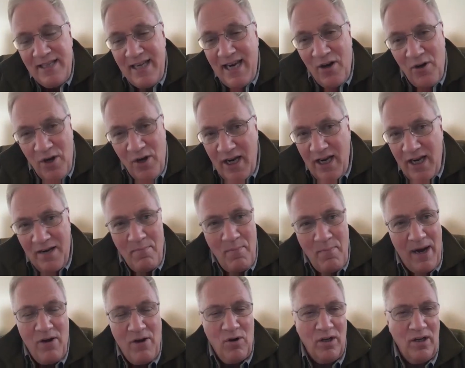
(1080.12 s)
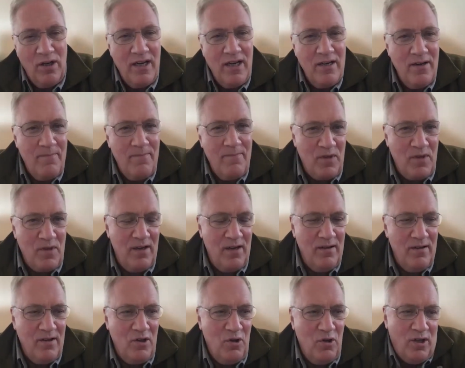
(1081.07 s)
area in Maryland,
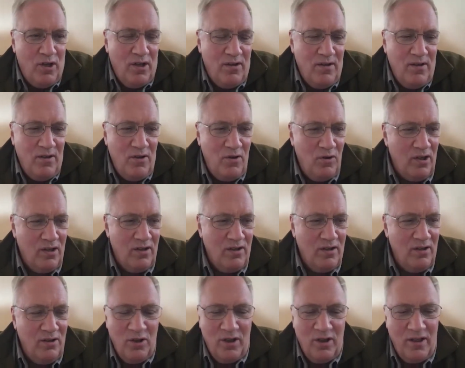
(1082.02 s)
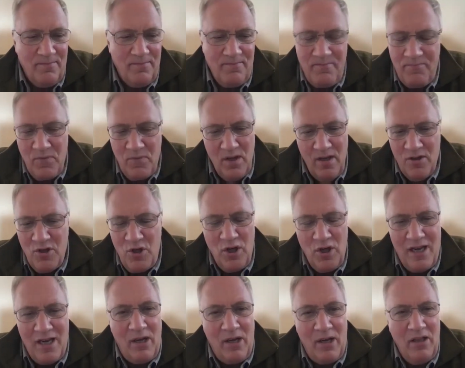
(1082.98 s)
you can look at
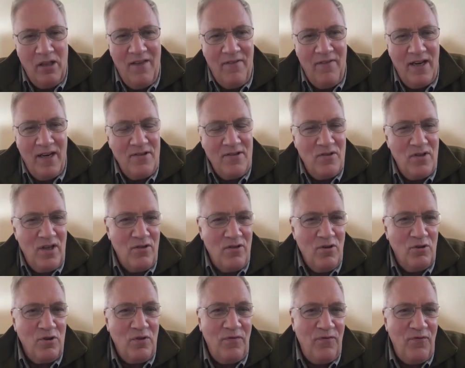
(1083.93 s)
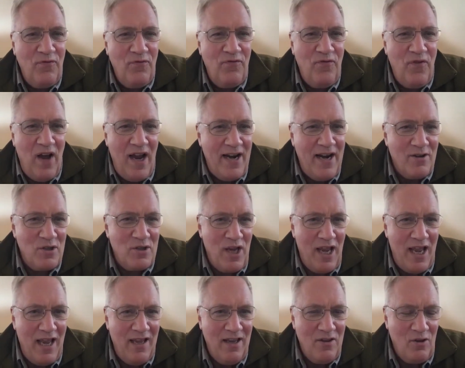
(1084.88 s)
geochemical evidence, and those fires,
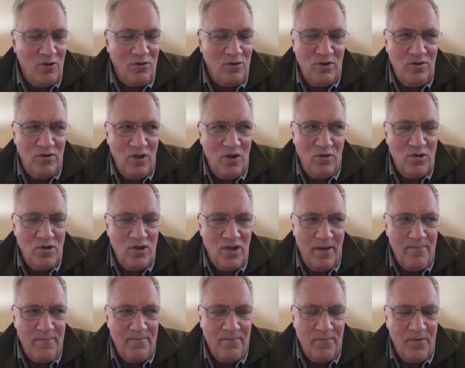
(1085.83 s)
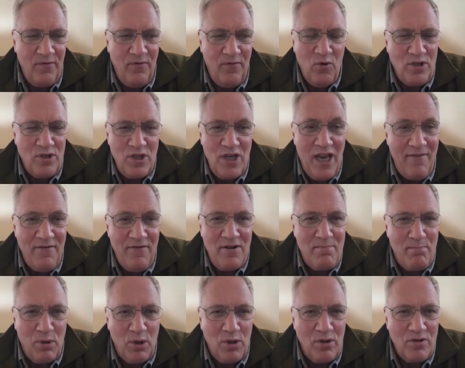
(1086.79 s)
those forests
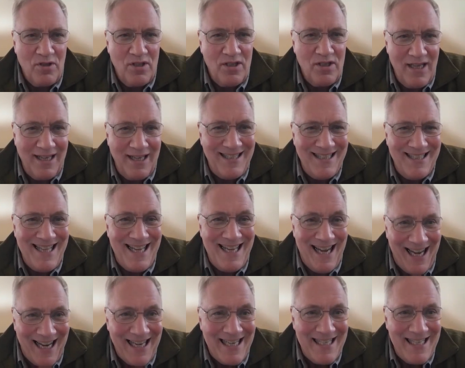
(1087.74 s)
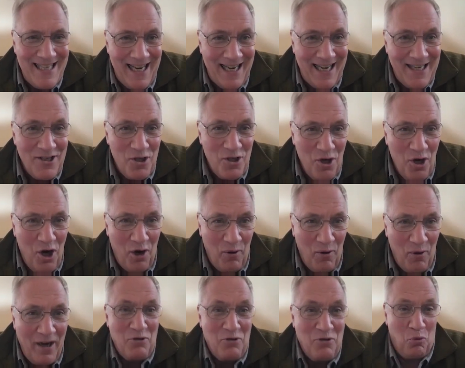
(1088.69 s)
haven't burned since the Ice Age. All
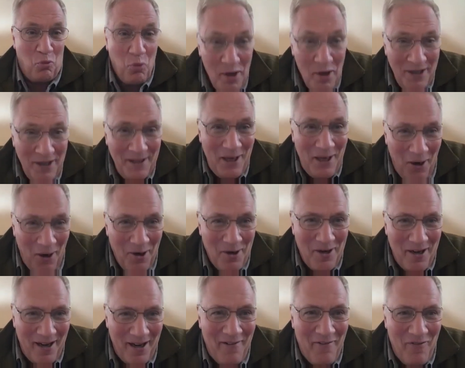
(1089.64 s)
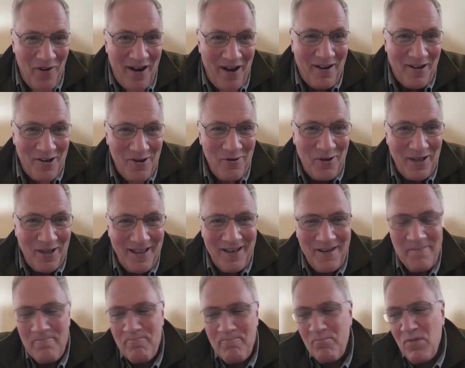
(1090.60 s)
right, it's really hard to get a fire going
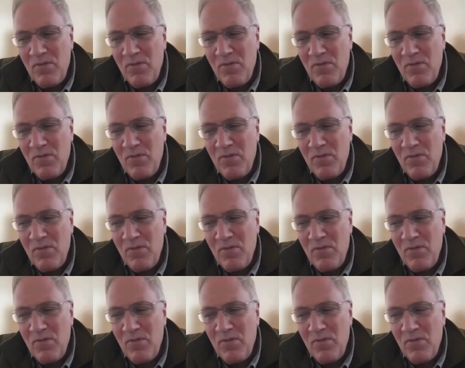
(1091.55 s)
there.